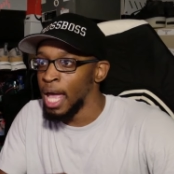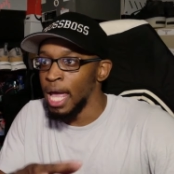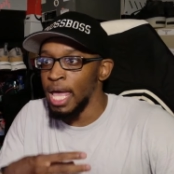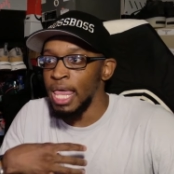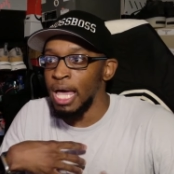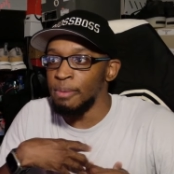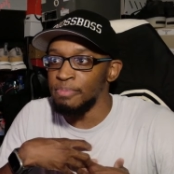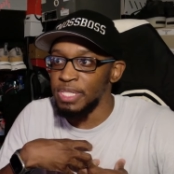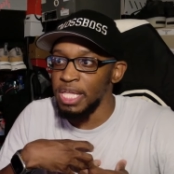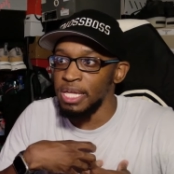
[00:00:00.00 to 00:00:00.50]

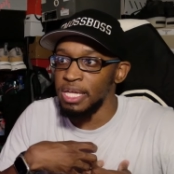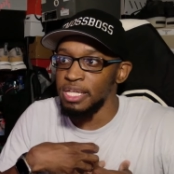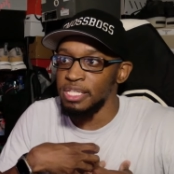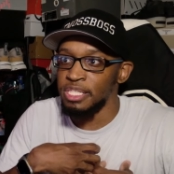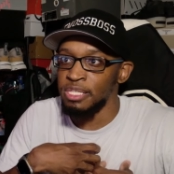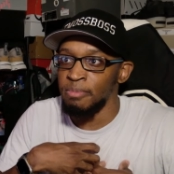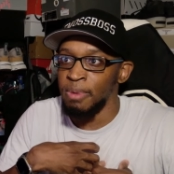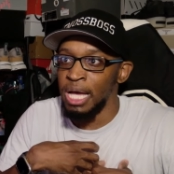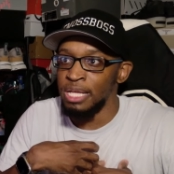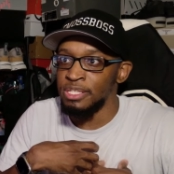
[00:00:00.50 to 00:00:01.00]
And I'm thinking
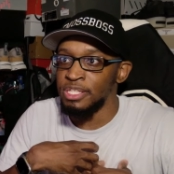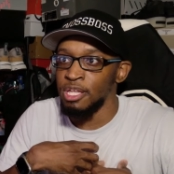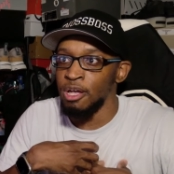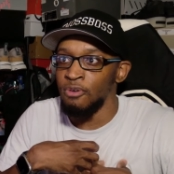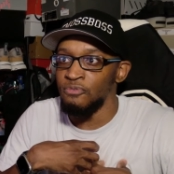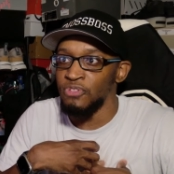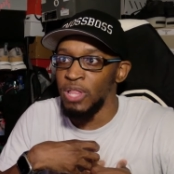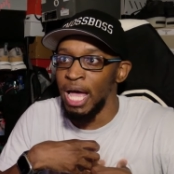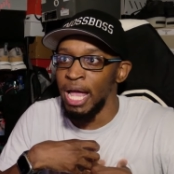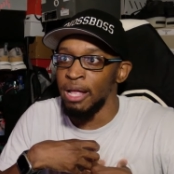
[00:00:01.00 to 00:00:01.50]
to
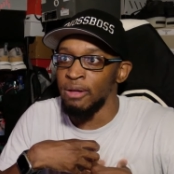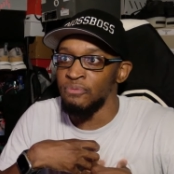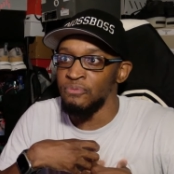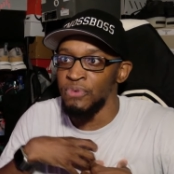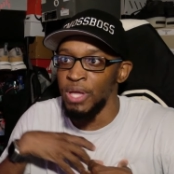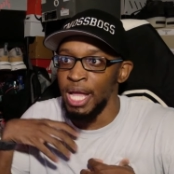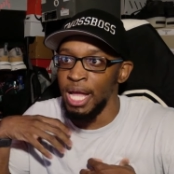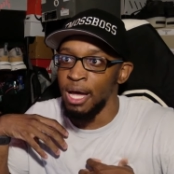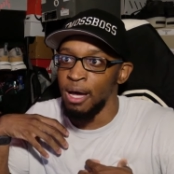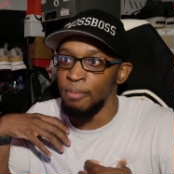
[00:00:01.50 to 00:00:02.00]
myself, like,
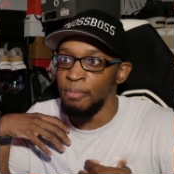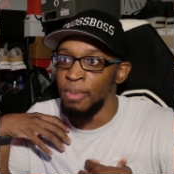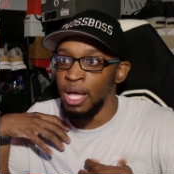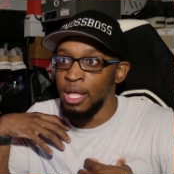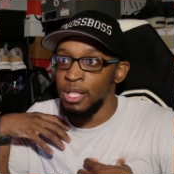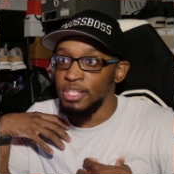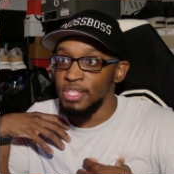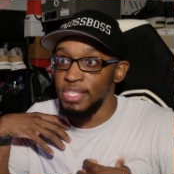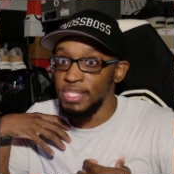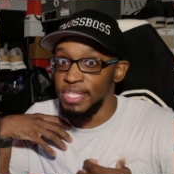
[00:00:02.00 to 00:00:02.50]
fam,
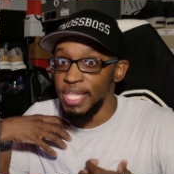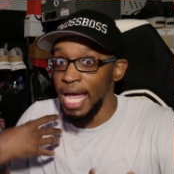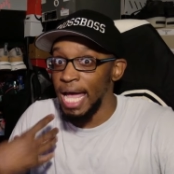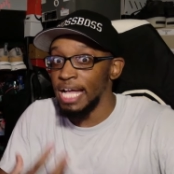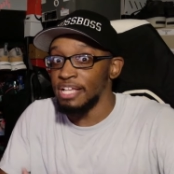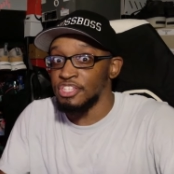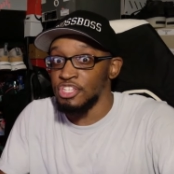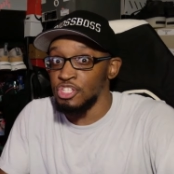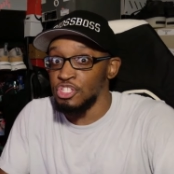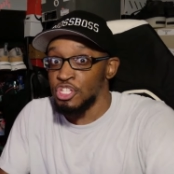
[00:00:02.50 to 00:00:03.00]

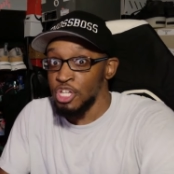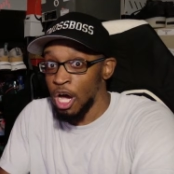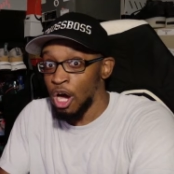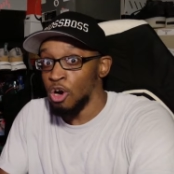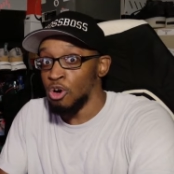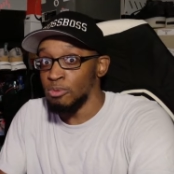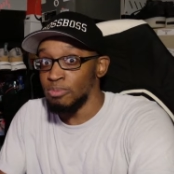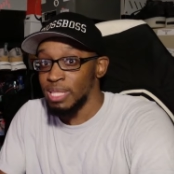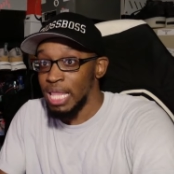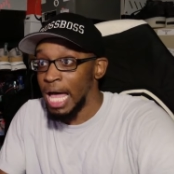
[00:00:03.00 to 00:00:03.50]
that's
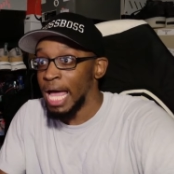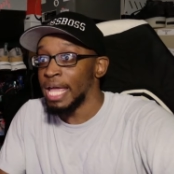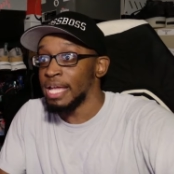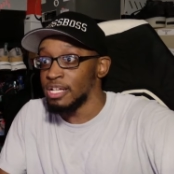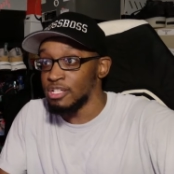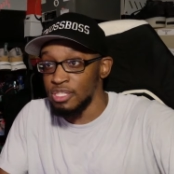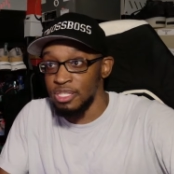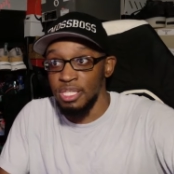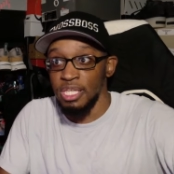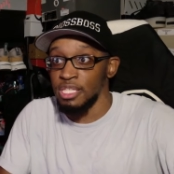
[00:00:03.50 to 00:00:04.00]
dope.
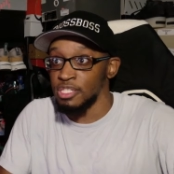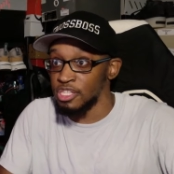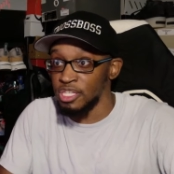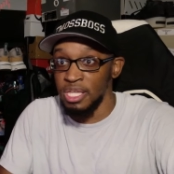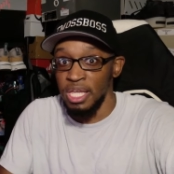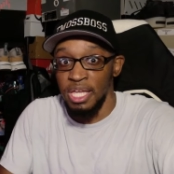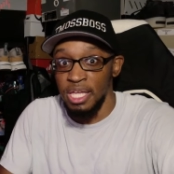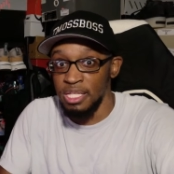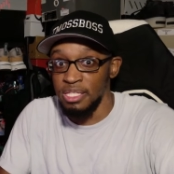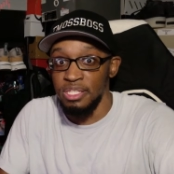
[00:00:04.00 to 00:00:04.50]
Like,
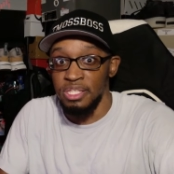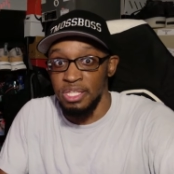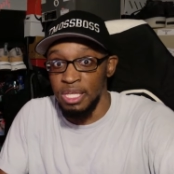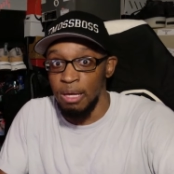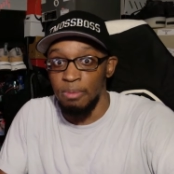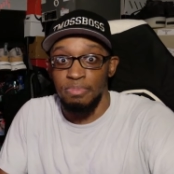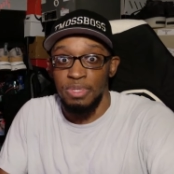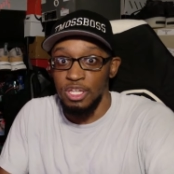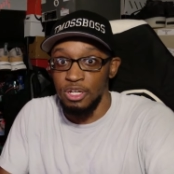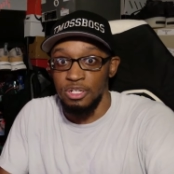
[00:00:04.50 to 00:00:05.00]

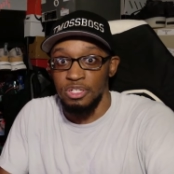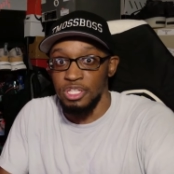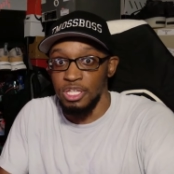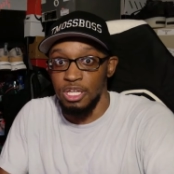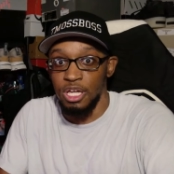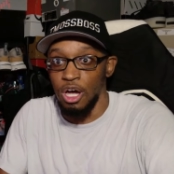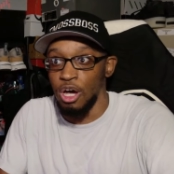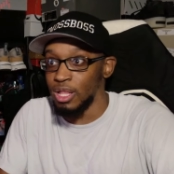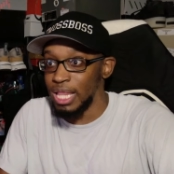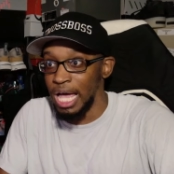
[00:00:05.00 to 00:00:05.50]
10-something years
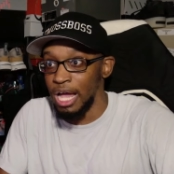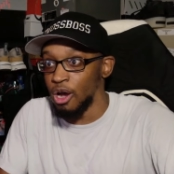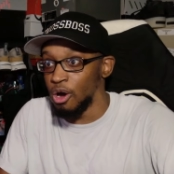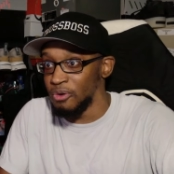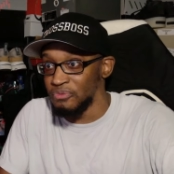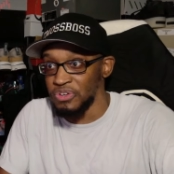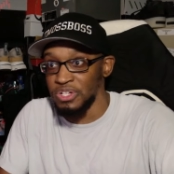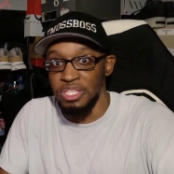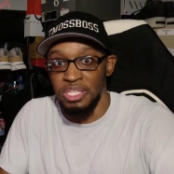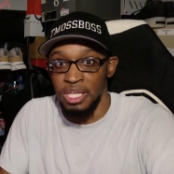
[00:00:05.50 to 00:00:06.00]
ago, like,
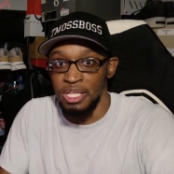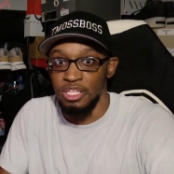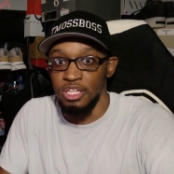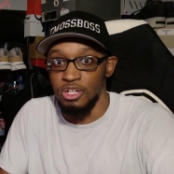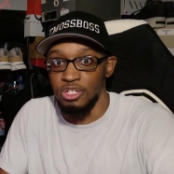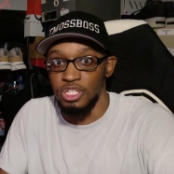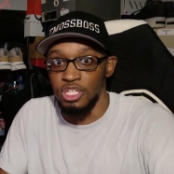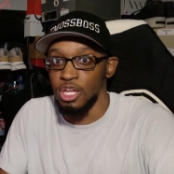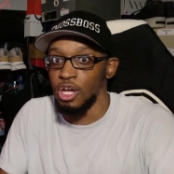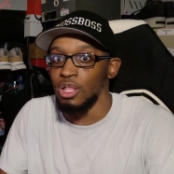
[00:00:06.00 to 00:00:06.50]
over 10
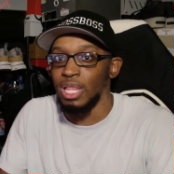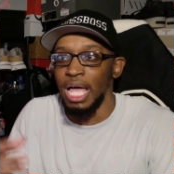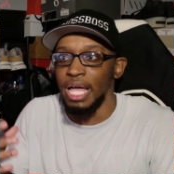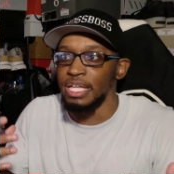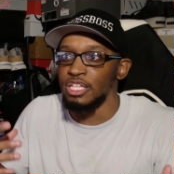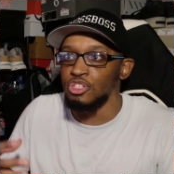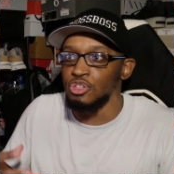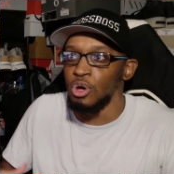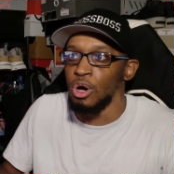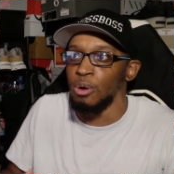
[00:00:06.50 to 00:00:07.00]
years ago,
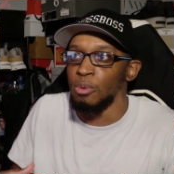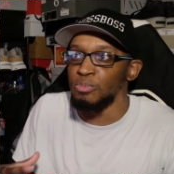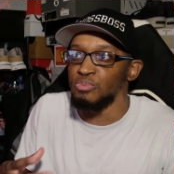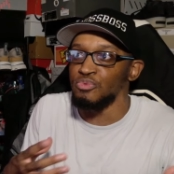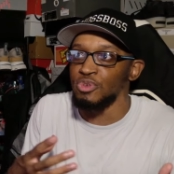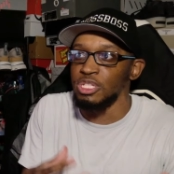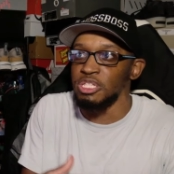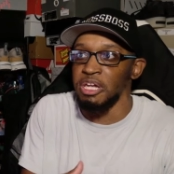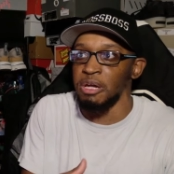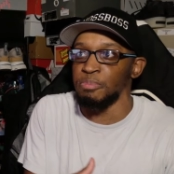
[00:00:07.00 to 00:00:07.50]
like, you don't
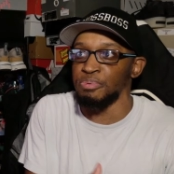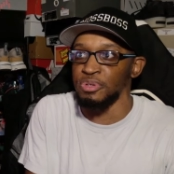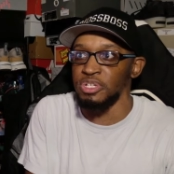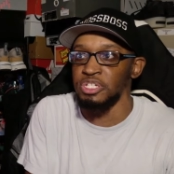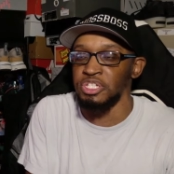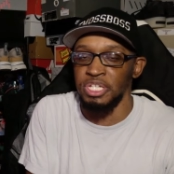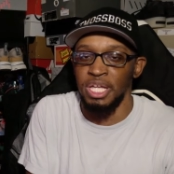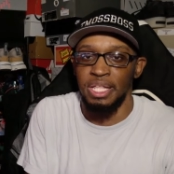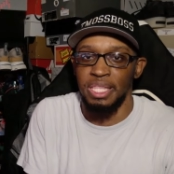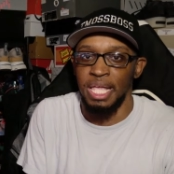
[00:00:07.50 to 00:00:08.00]
really
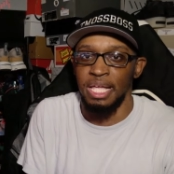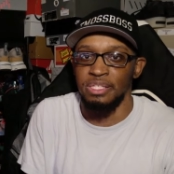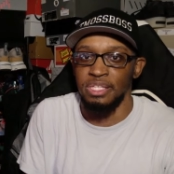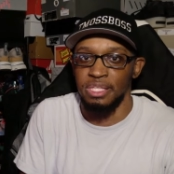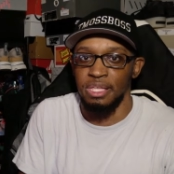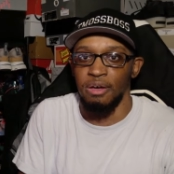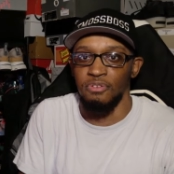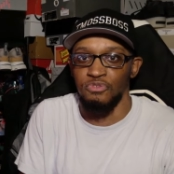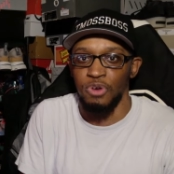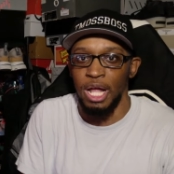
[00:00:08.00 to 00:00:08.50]
appreciate that
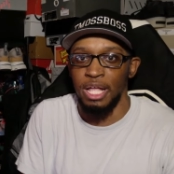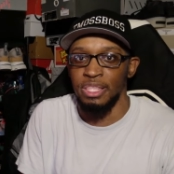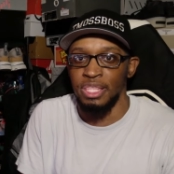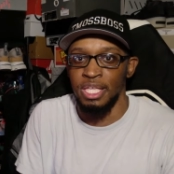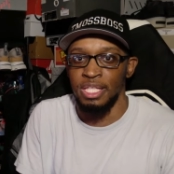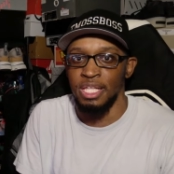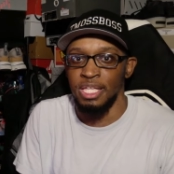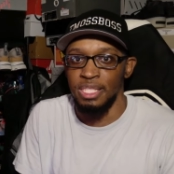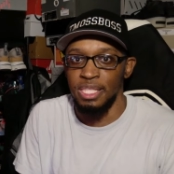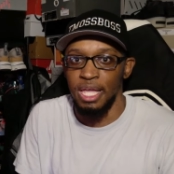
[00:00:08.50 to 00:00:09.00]
stuff right
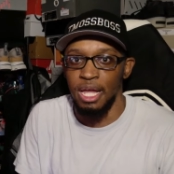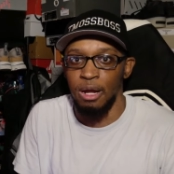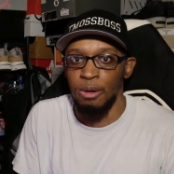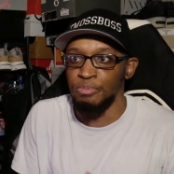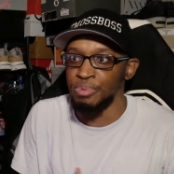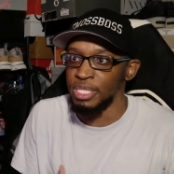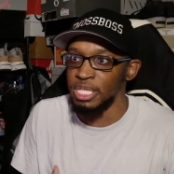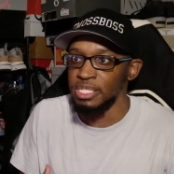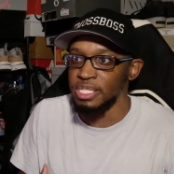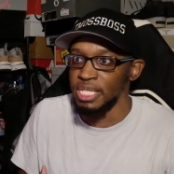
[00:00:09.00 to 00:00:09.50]
then and there,
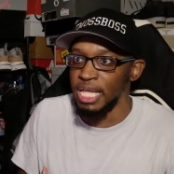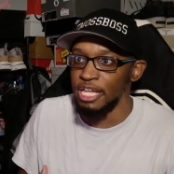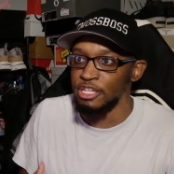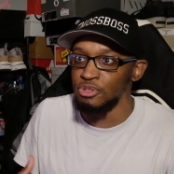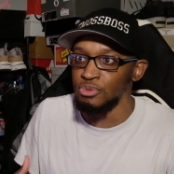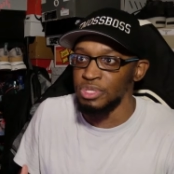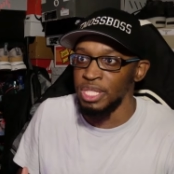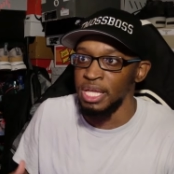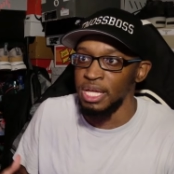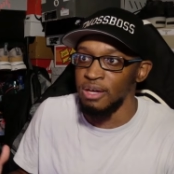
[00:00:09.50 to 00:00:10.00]
but it's like,
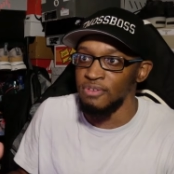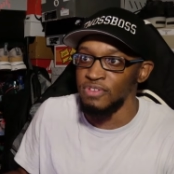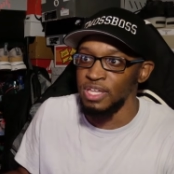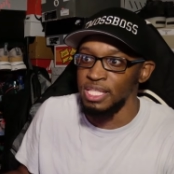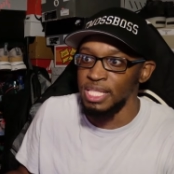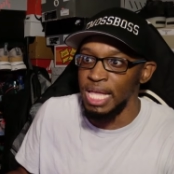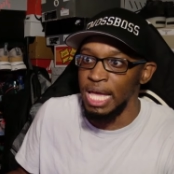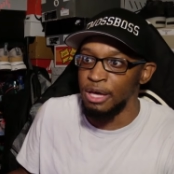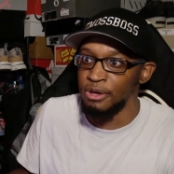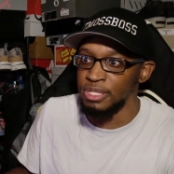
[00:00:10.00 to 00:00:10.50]
you think of
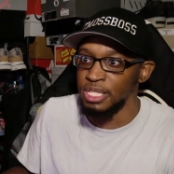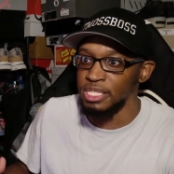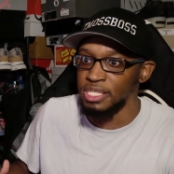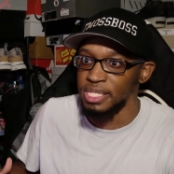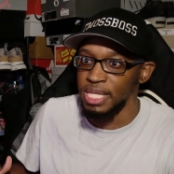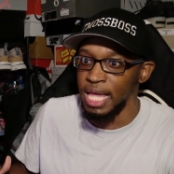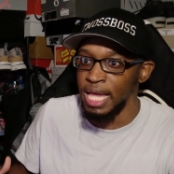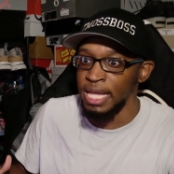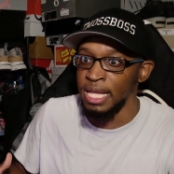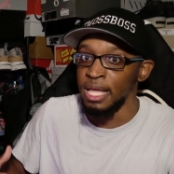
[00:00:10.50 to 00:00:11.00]
it now, and
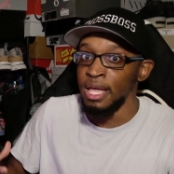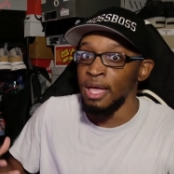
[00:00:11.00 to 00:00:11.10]
it's like,